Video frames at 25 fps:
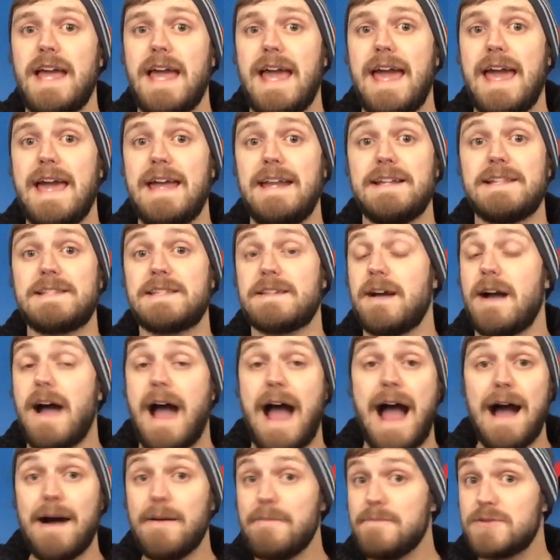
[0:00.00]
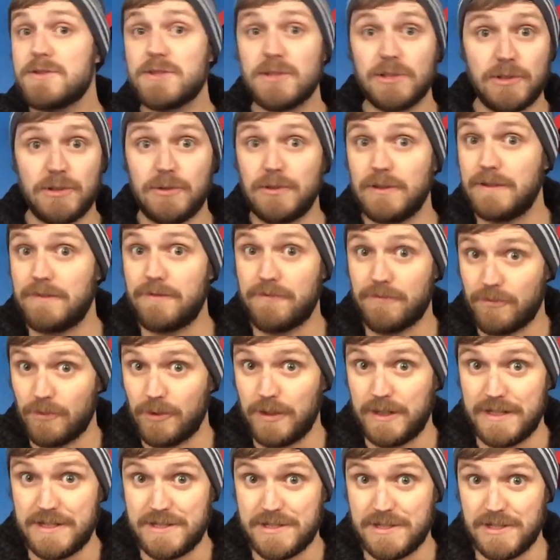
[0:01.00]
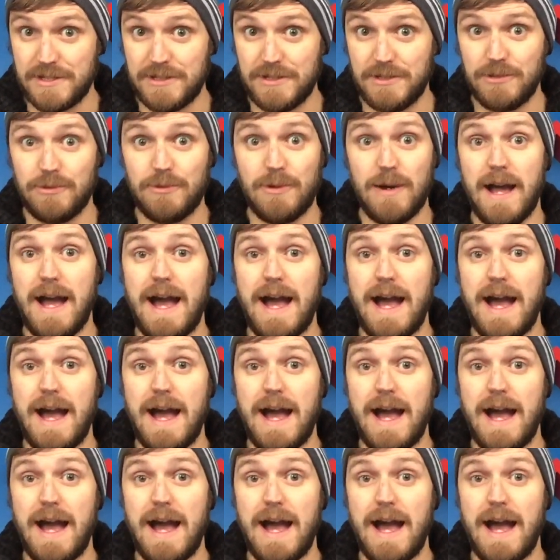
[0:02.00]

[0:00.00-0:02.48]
And it's absolutely free to you